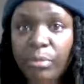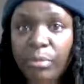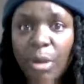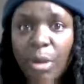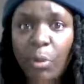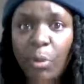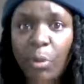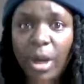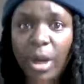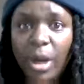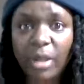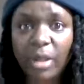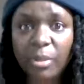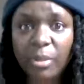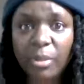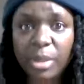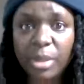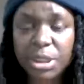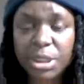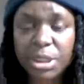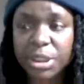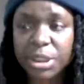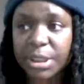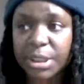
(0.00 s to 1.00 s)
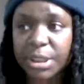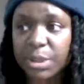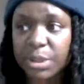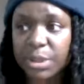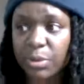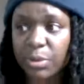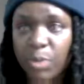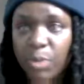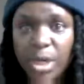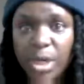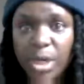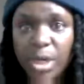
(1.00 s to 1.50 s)
one of the Bushes
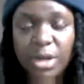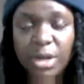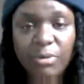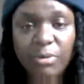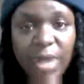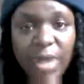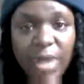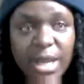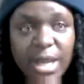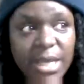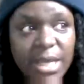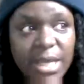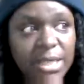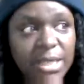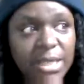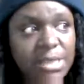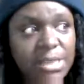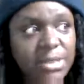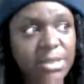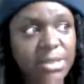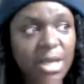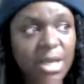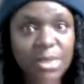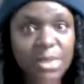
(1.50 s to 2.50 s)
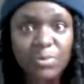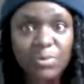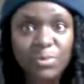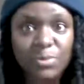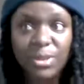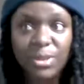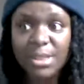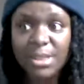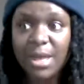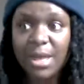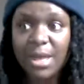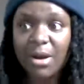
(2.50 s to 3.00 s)
or one of the Reagans, that's
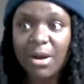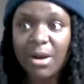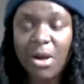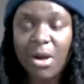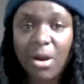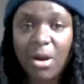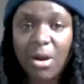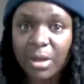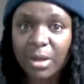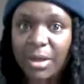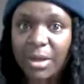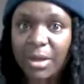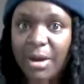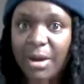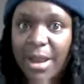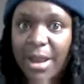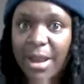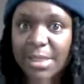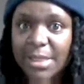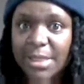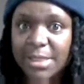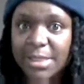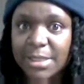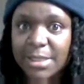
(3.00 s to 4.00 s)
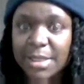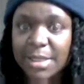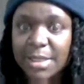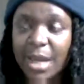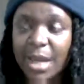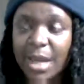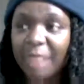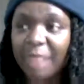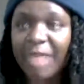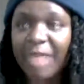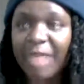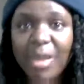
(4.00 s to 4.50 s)
we tear a hole in their asses.
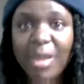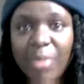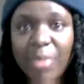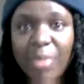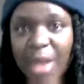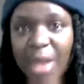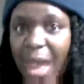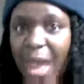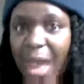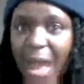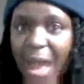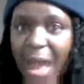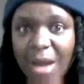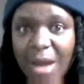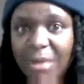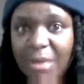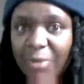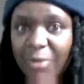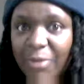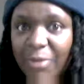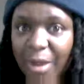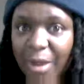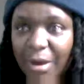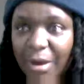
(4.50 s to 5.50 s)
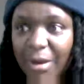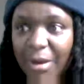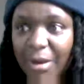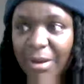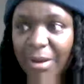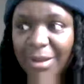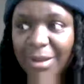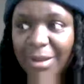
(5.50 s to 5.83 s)
They'd be out of there.